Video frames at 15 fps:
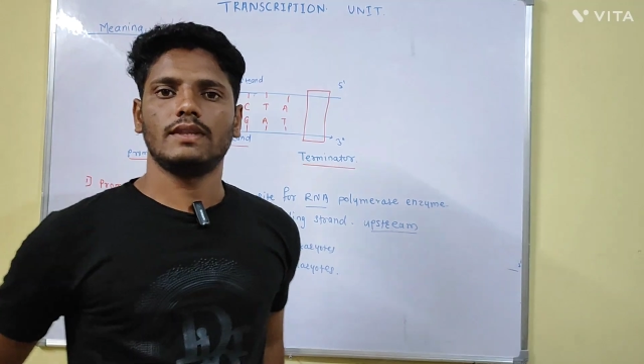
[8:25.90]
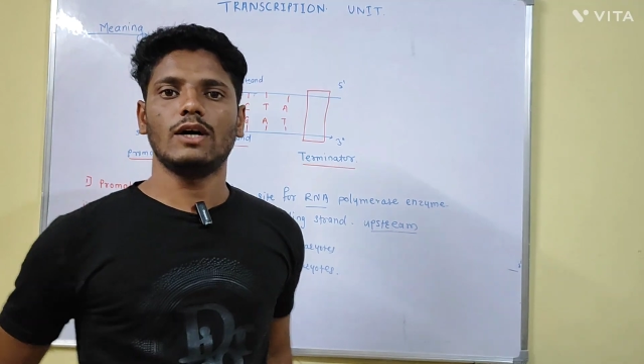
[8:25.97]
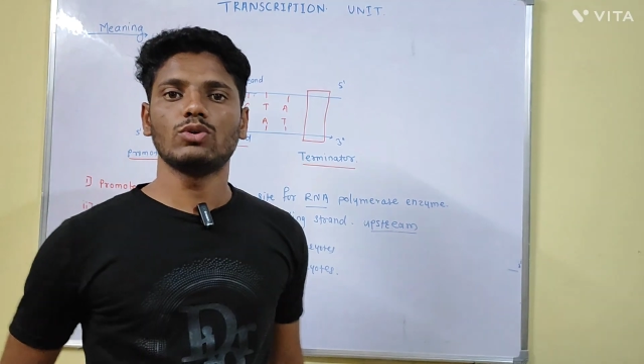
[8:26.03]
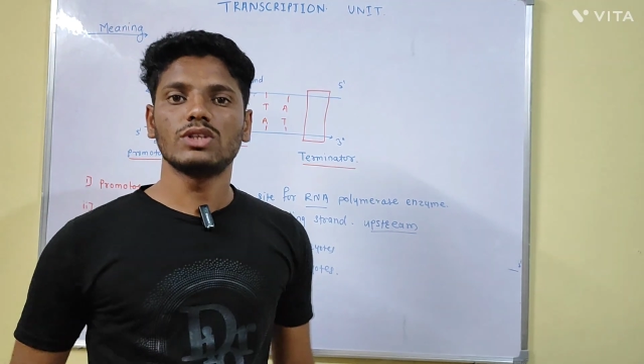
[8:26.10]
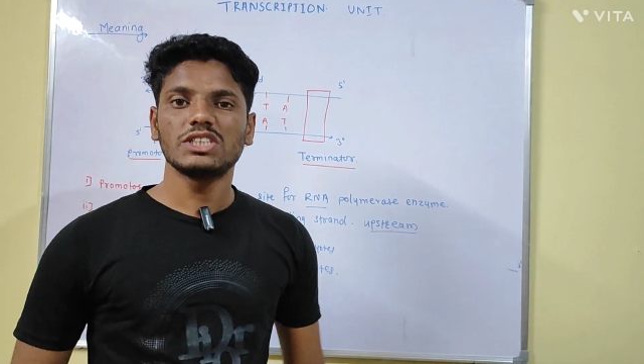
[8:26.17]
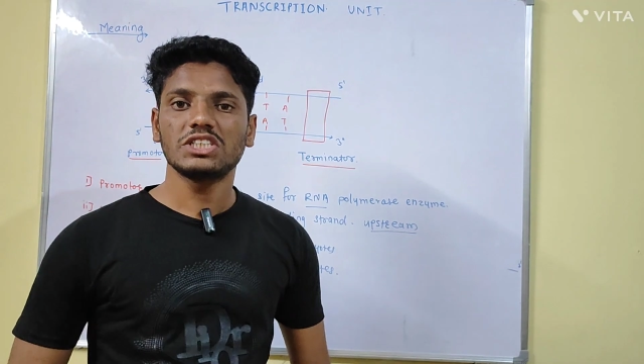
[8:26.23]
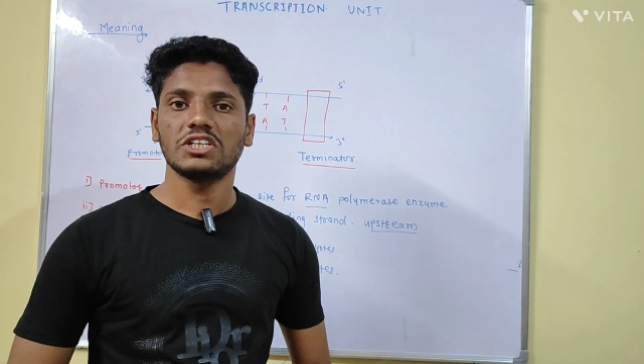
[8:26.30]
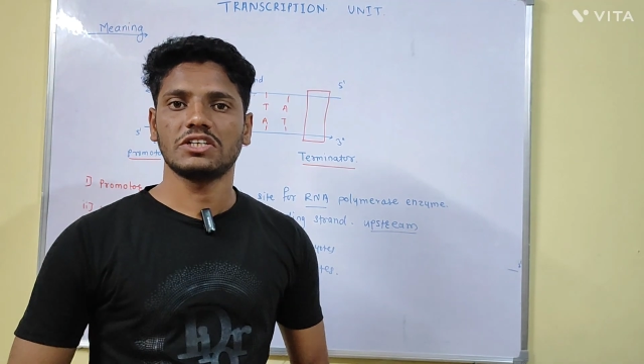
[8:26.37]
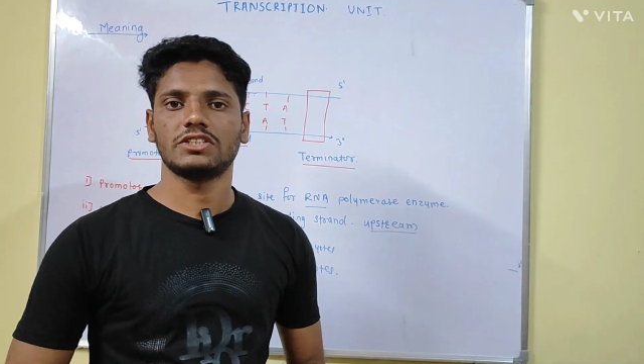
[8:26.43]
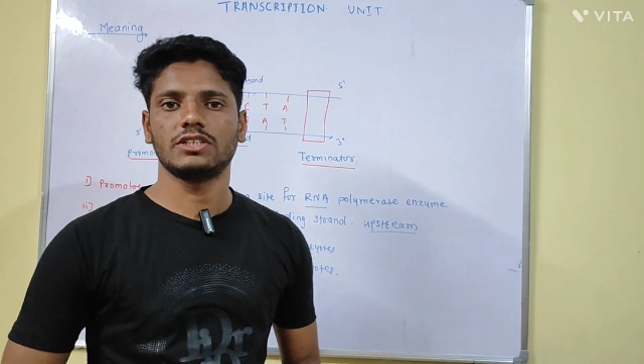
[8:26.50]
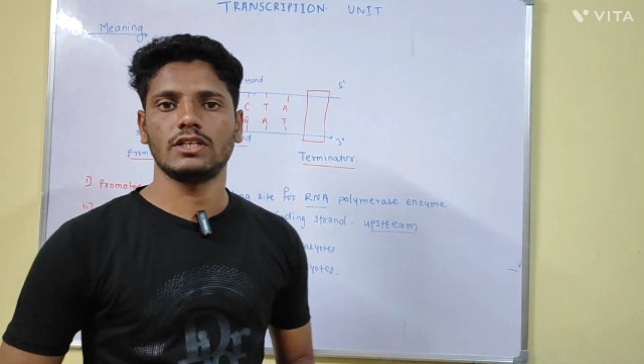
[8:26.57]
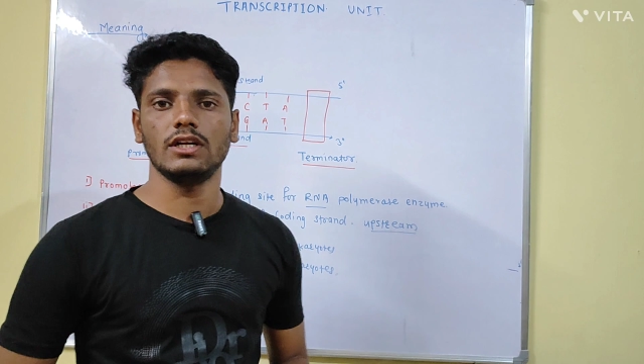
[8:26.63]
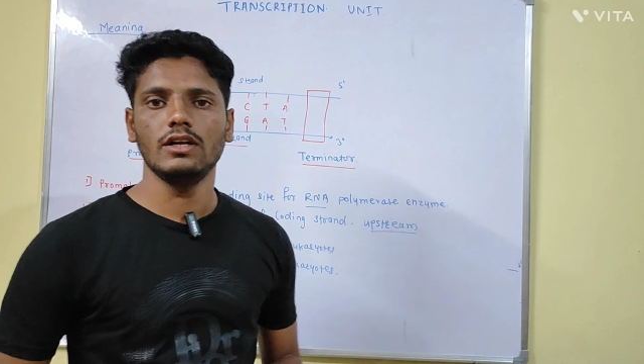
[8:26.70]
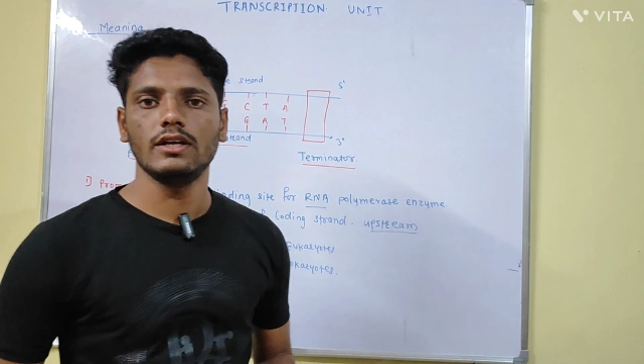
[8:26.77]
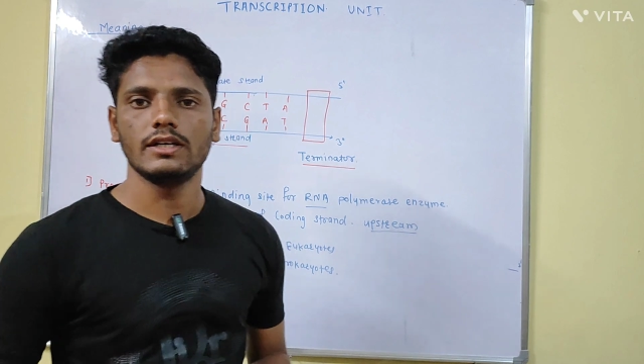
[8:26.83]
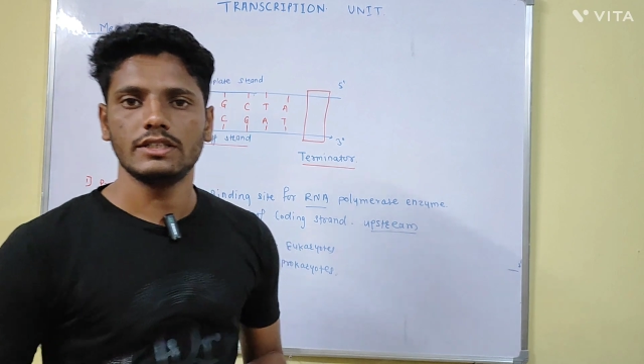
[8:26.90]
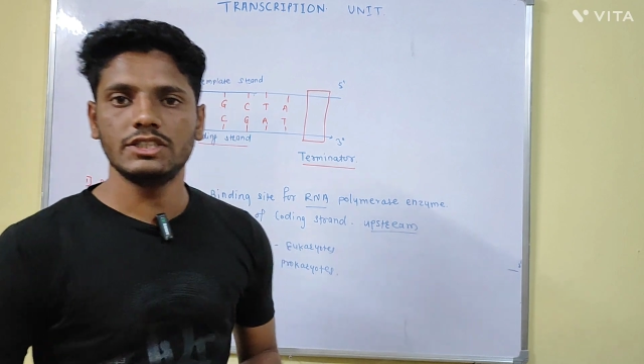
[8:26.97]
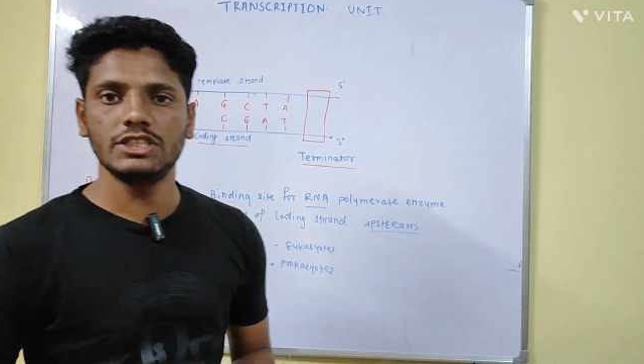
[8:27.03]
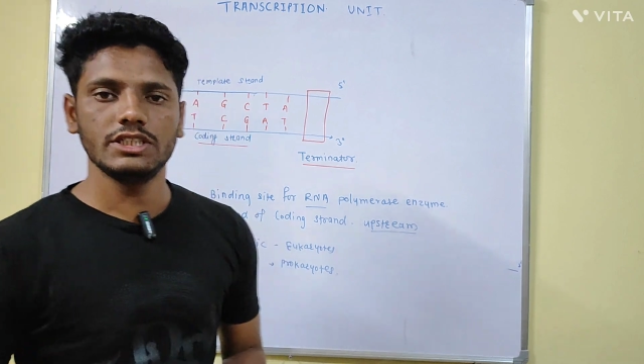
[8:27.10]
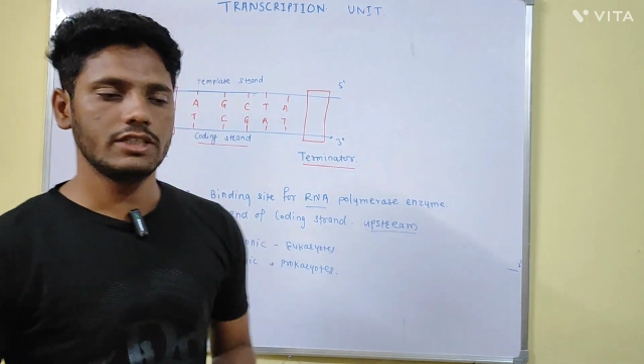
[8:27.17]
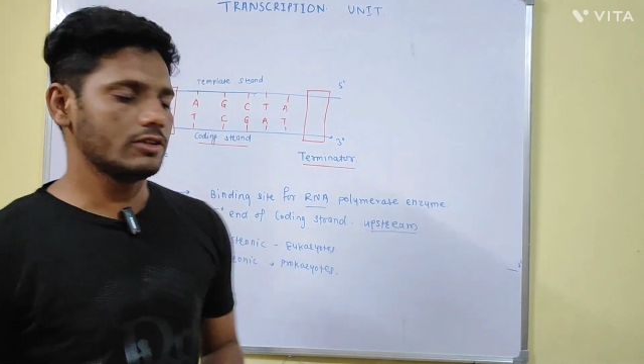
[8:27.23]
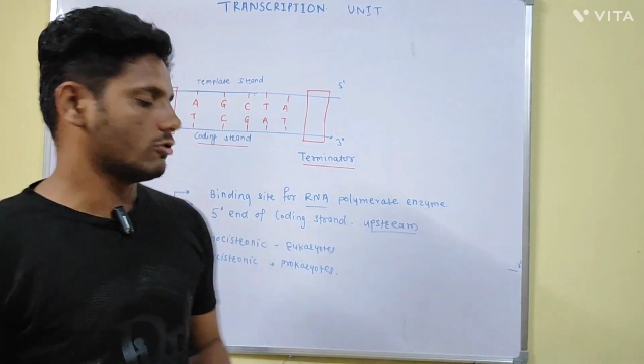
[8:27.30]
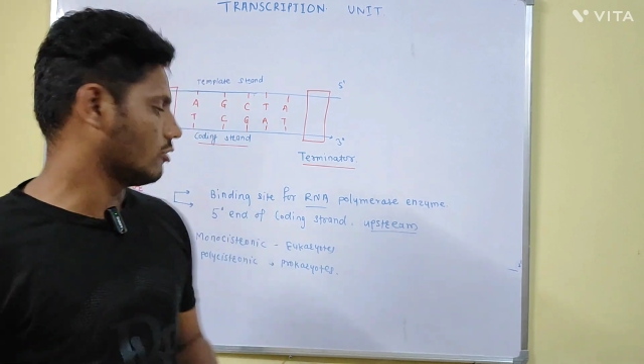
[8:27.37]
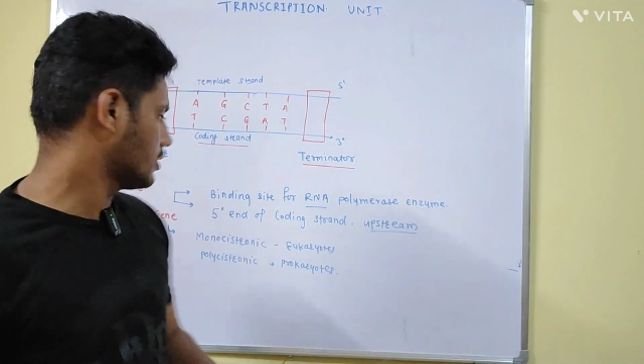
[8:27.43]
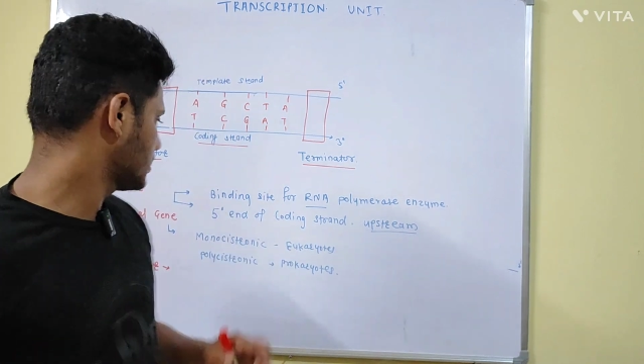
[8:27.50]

Now the structural gene